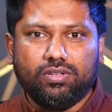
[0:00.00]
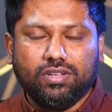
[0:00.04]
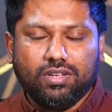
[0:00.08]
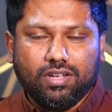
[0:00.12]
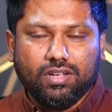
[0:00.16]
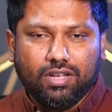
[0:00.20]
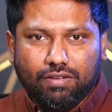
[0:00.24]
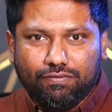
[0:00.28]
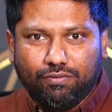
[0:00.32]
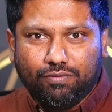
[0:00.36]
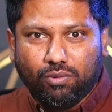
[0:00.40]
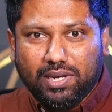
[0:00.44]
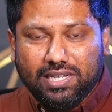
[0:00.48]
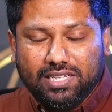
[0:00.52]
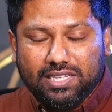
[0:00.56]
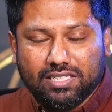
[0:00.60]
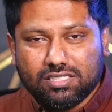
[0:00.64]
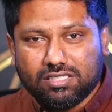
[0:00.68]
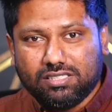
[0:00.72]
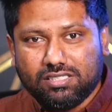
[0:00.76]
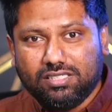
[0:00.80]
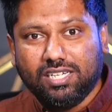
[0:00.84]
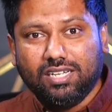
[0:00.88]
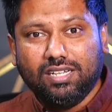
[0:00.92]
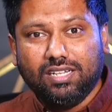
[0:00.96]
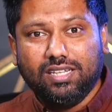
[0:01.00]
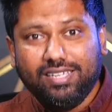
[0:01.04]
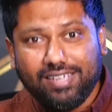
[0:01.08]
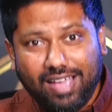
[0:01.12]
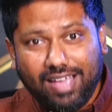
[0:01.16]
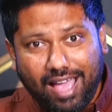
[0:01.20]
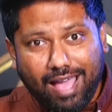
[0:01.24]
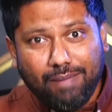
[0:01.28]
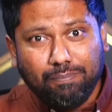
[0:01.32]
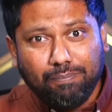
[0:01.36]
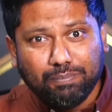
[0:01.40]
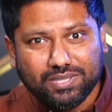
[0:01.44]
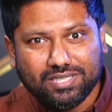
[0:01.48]
for either stealing
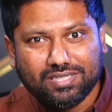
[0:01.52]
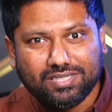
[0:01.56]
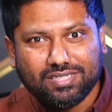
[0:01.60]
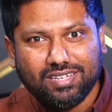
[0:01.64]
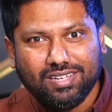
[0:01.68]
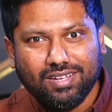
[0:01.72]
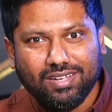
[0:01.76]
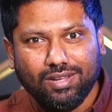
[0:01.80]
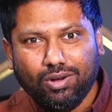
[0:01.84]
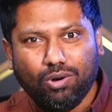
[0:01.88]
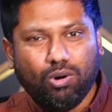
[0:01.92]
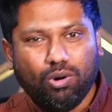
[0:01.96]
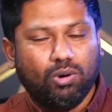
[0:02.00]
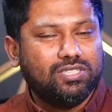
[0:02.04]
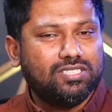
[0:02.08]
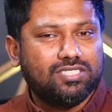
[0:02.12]
apps or